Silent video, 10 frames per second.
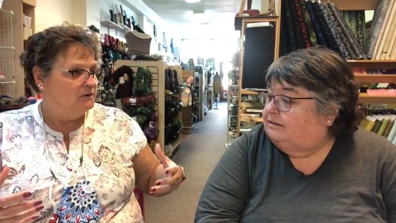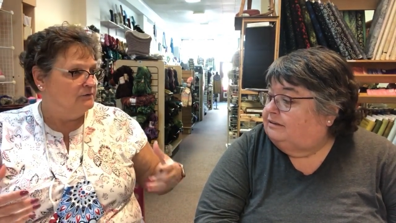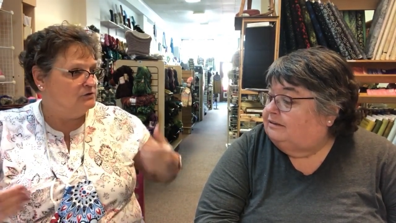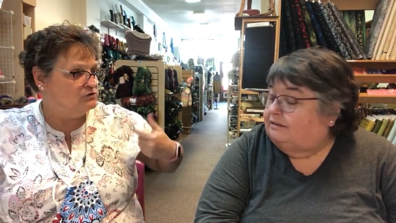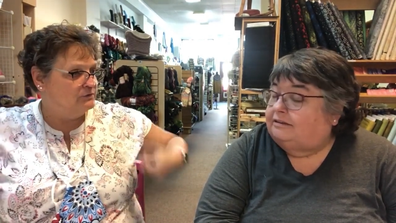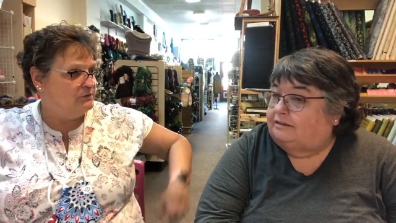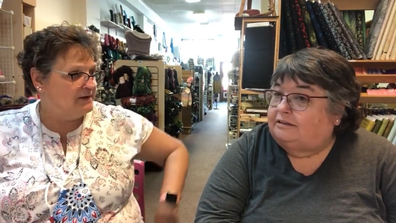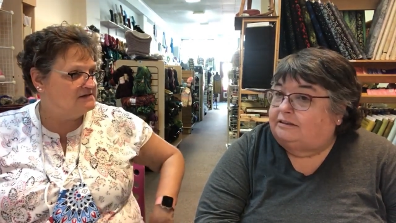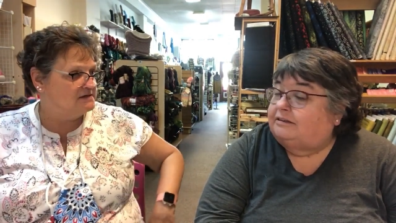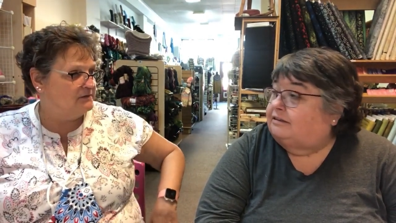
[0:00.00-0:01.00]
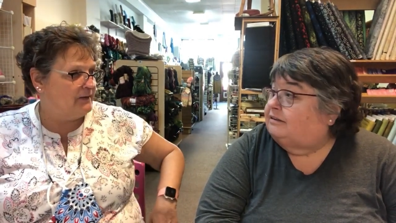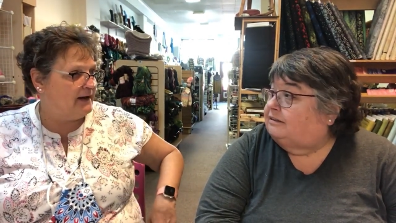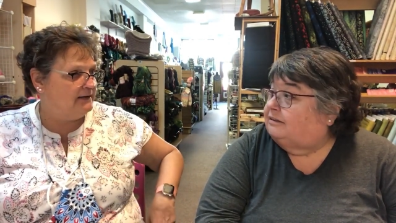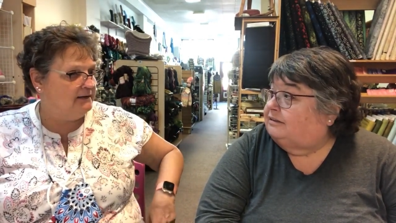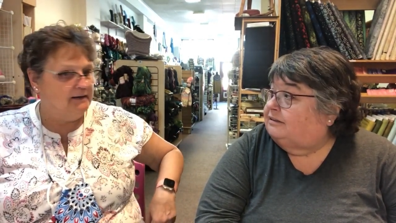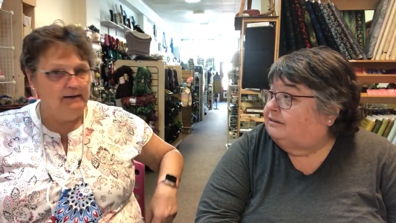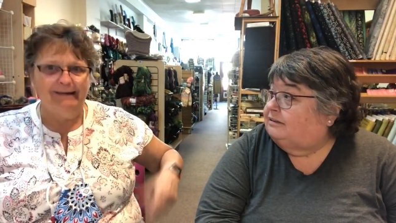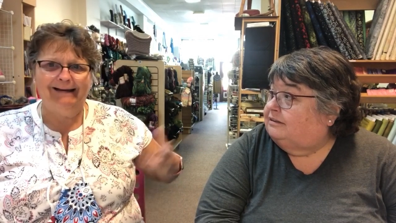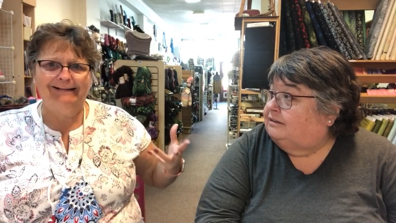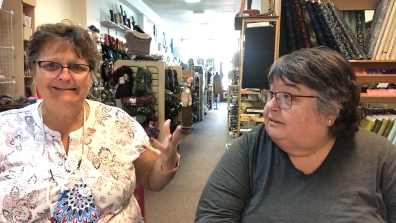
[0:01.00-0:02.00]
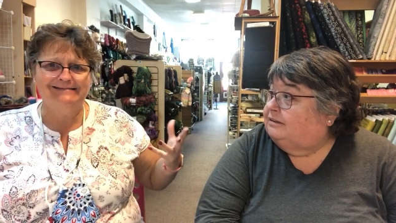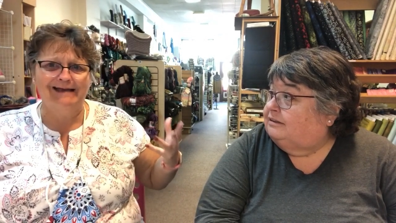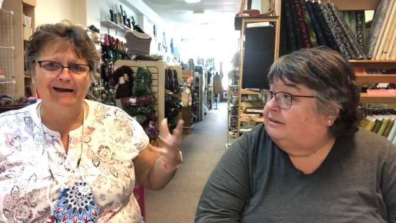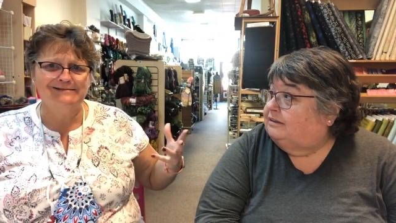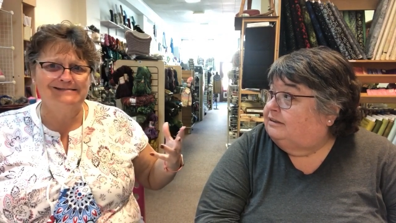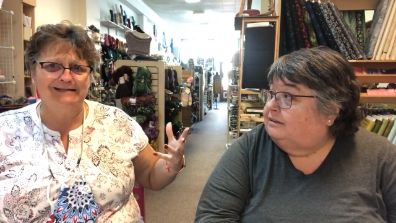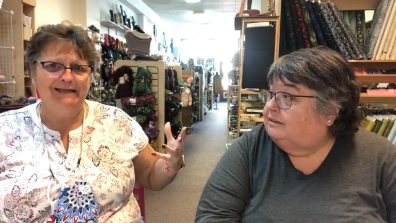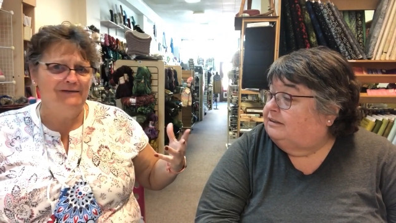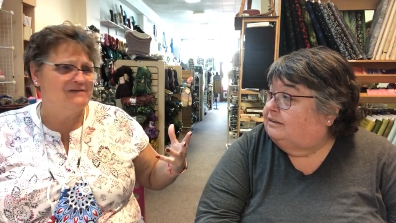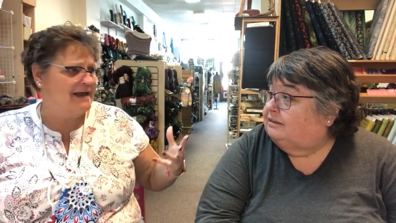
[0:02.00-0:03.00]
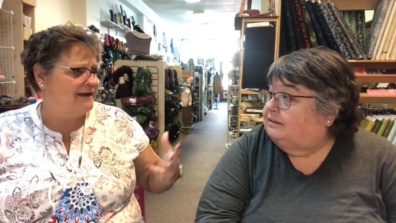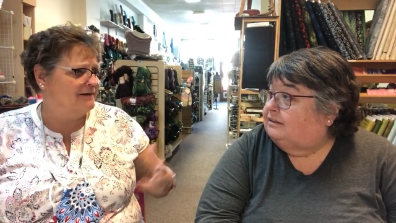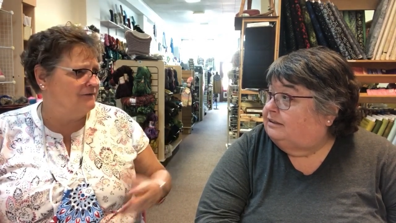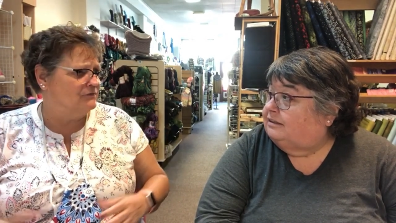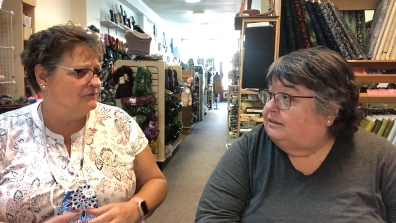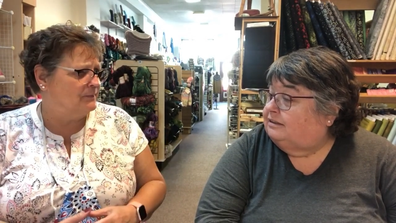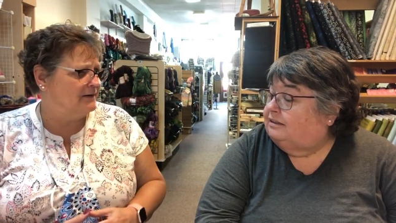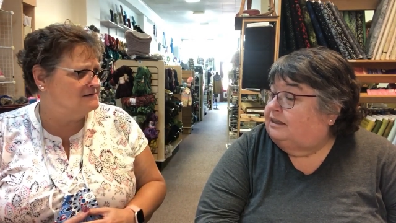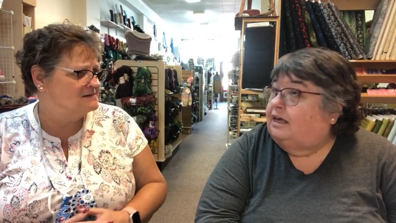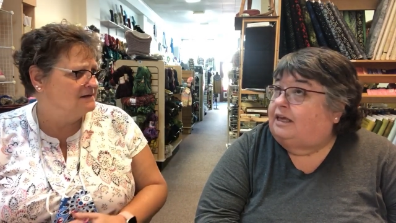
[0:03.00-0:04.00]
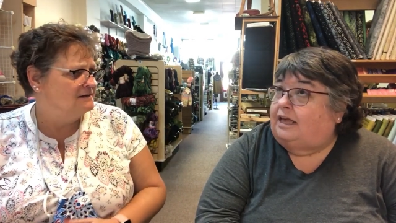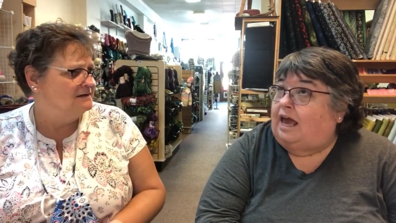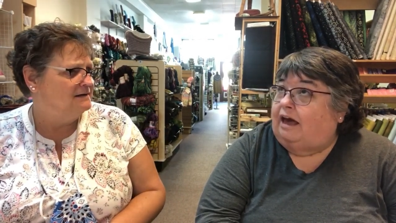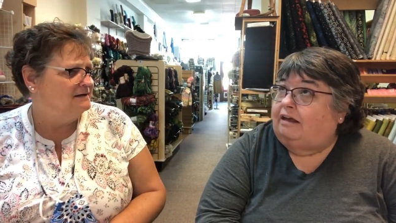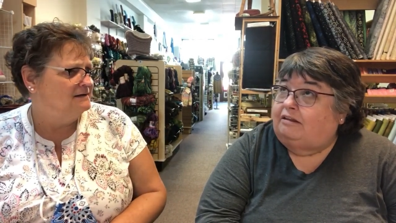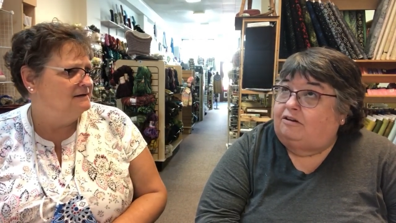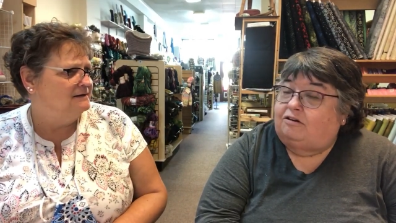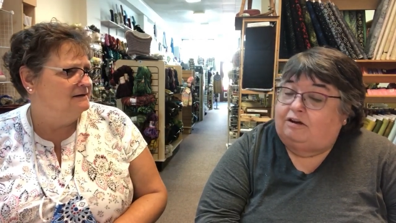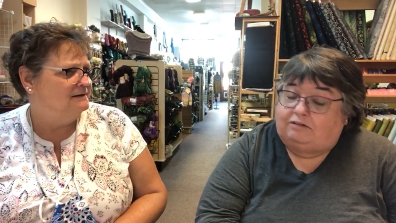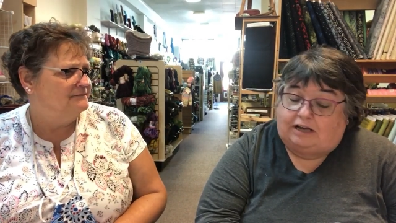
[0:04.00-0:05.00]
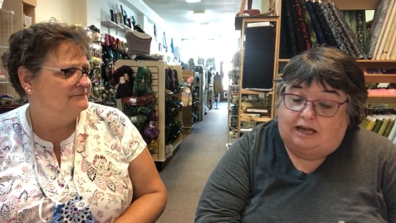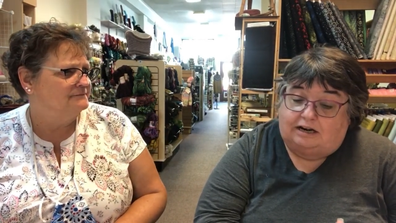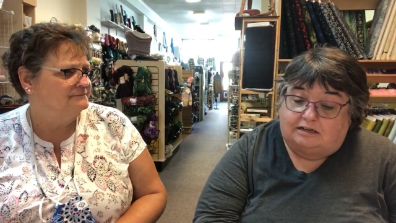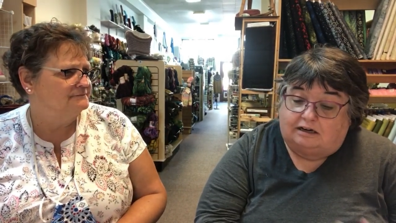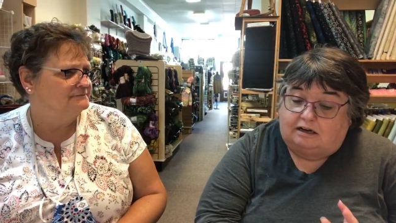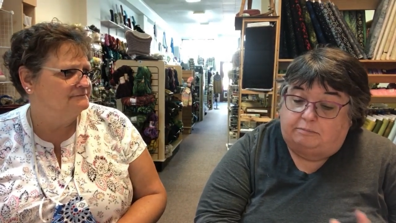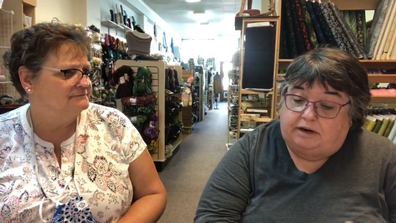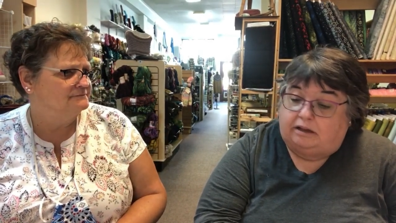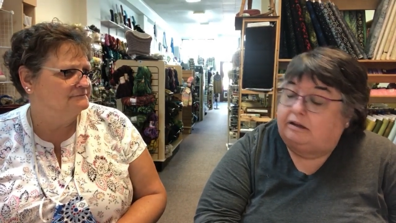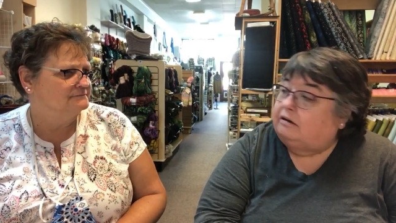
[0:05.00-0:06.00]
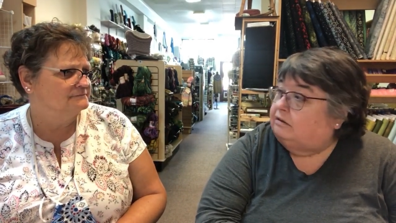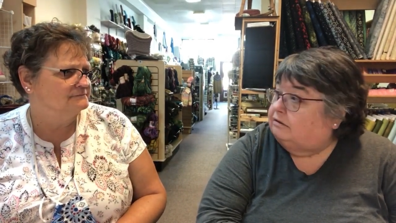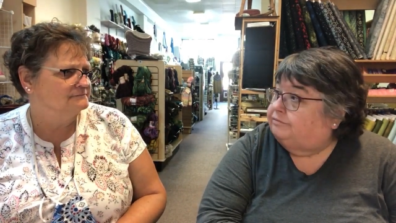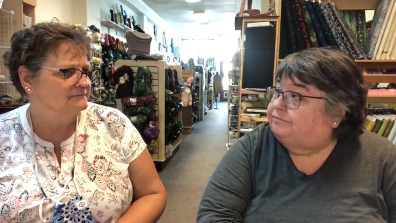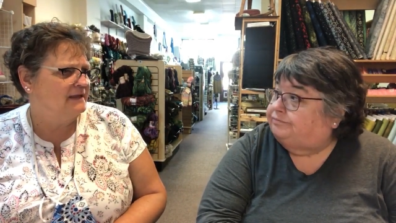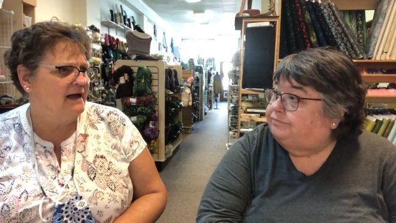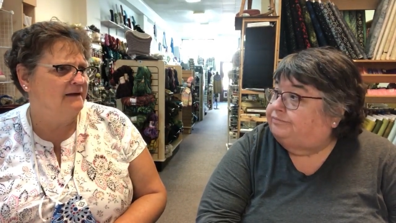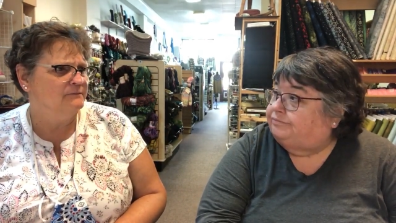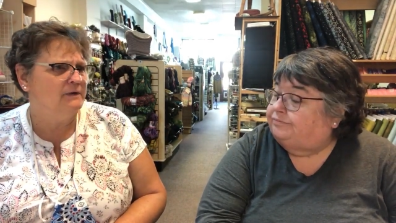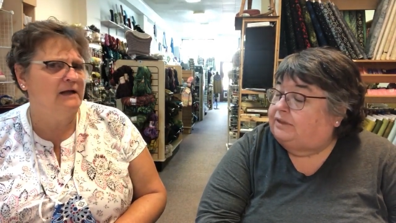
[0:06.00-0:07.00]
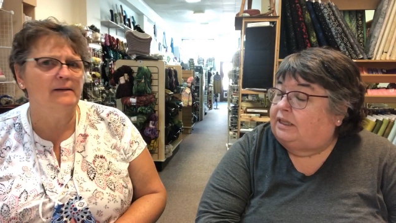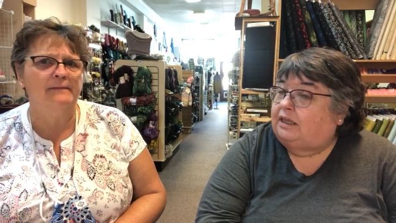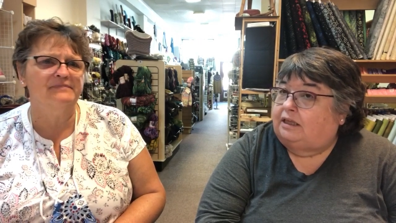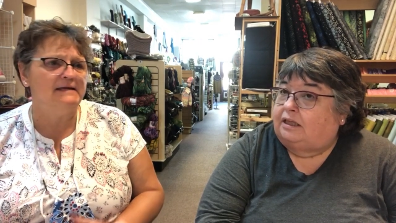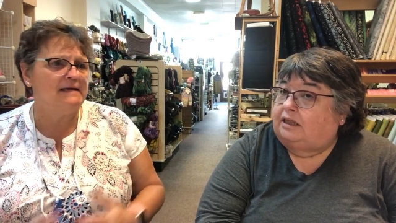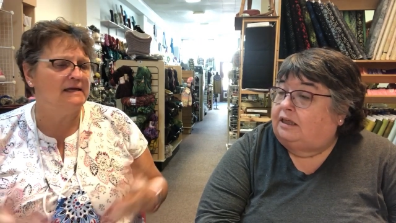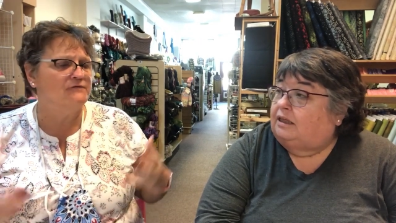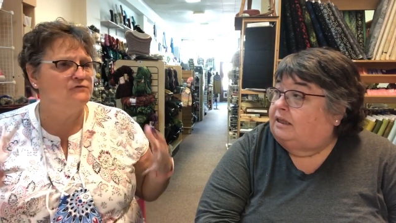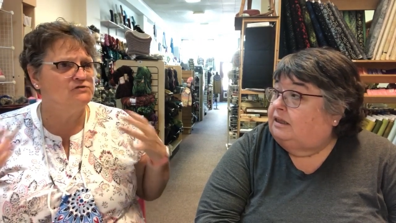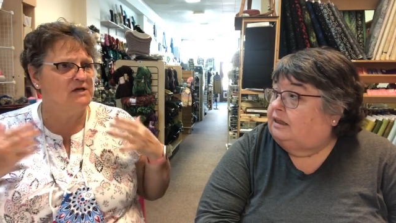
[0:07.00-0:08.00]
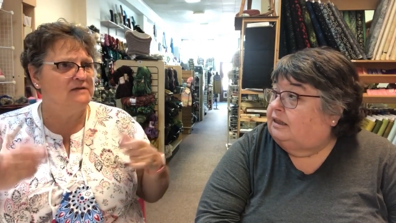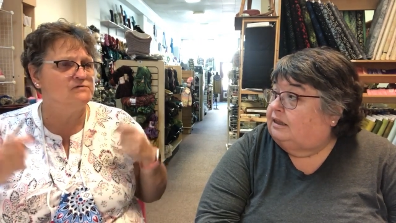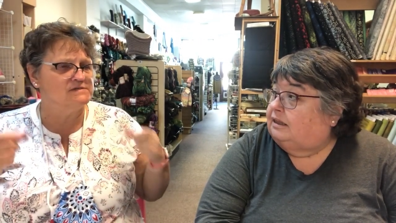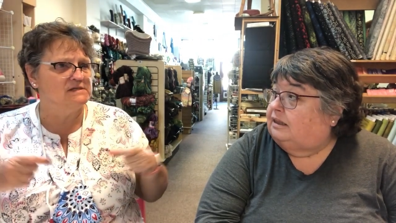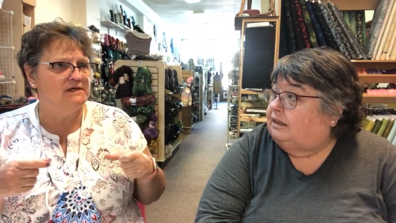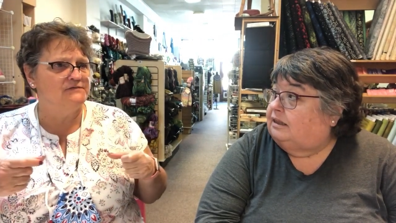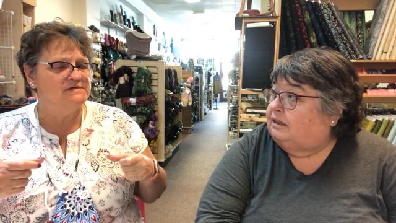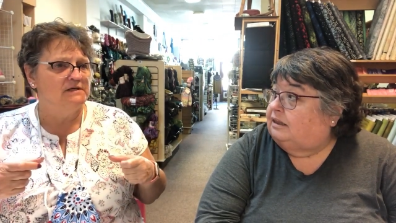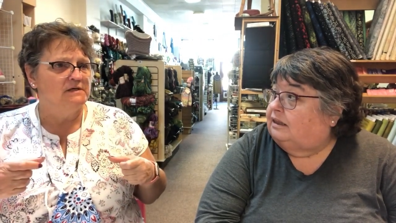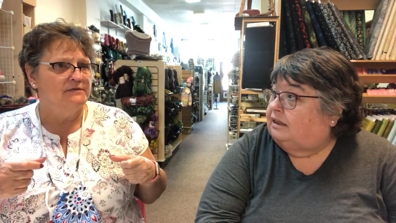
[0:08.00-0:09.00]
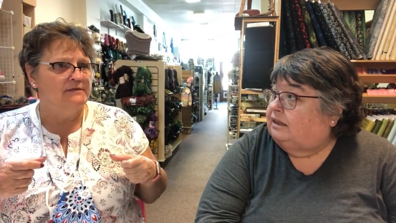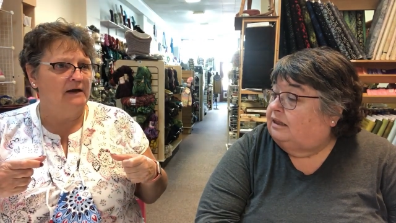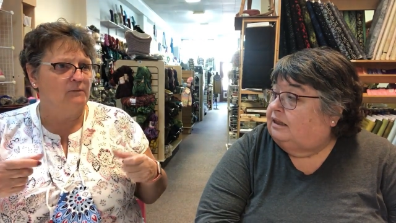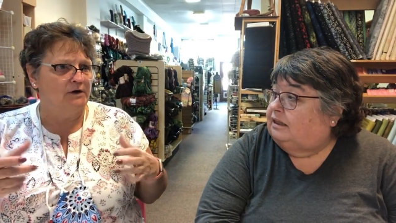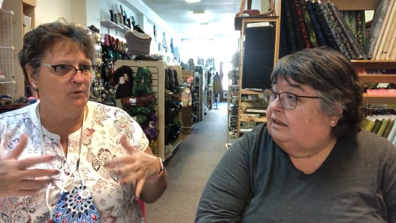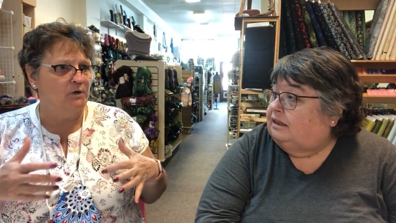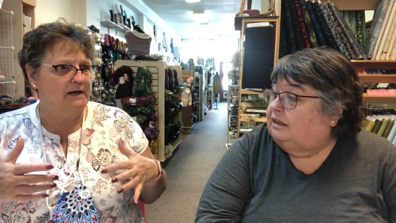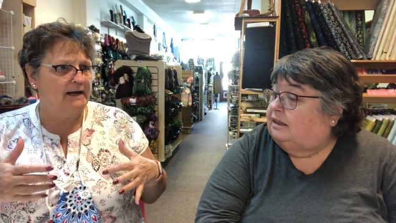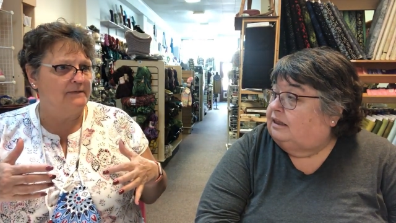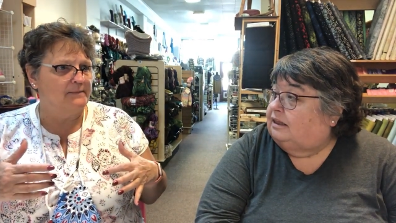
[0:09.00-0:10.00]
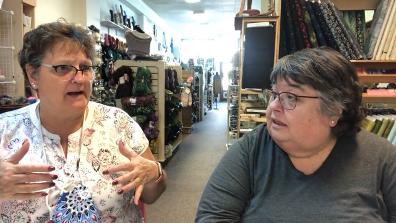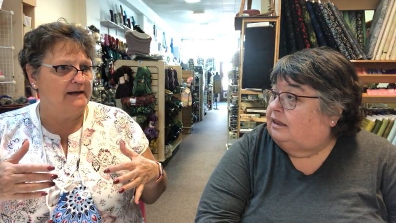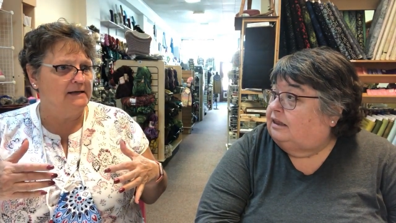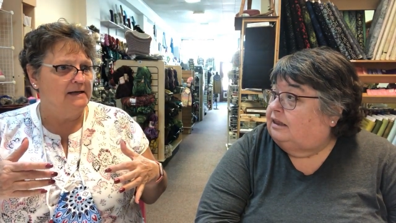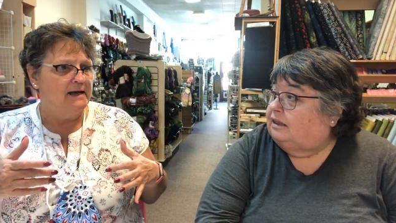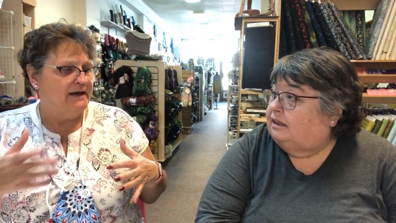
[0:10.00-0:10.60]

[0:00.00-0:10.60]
Speaker 1: when you're doing the rest of the body, you got these darn sleeves hanging all over the place. Yeah,
Speaker 2: you do have to kind of tuck them in a little.
Speaker 1: Yeah, well, I'm thinking if you take those sleeves, then while you're working on the body,